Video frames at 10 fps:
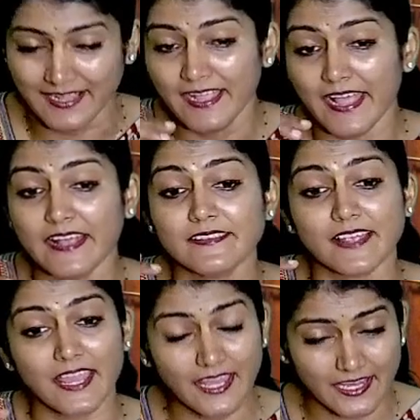
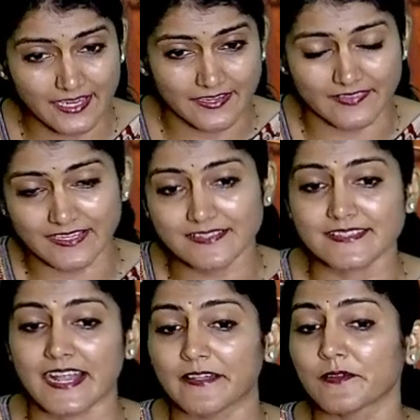SAE, that is
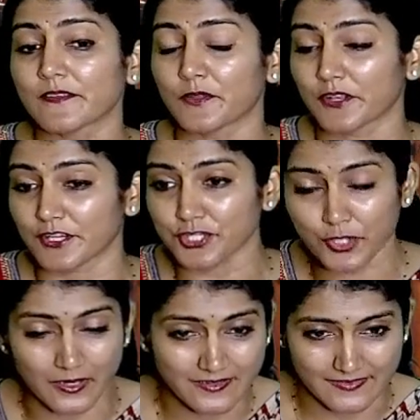standards on
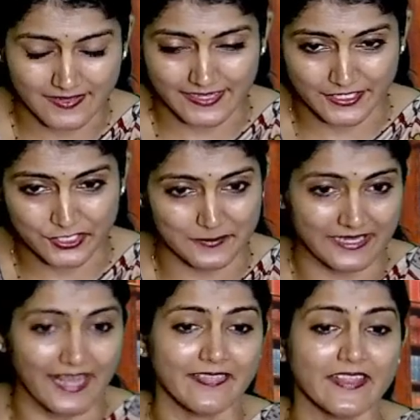assurance engagement,
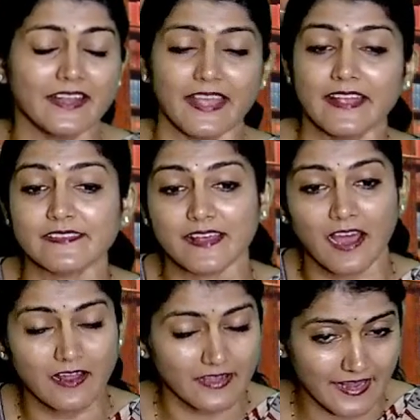and then
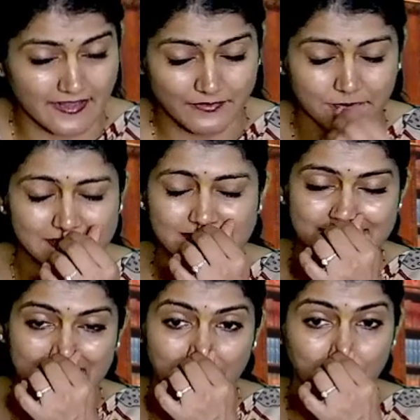SRS, which is
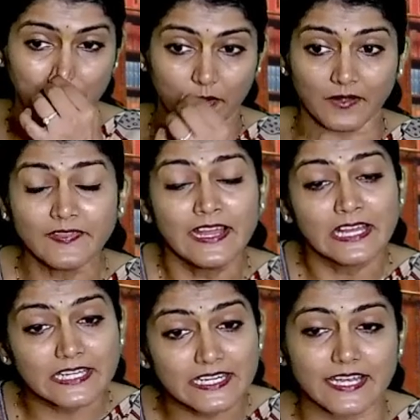standard on
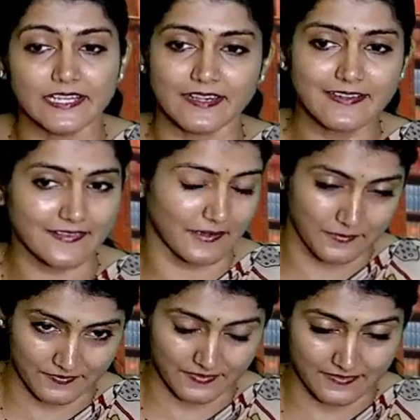related
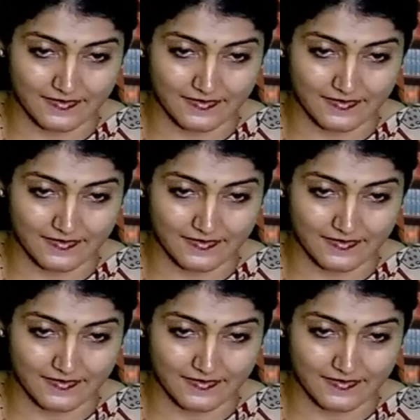services.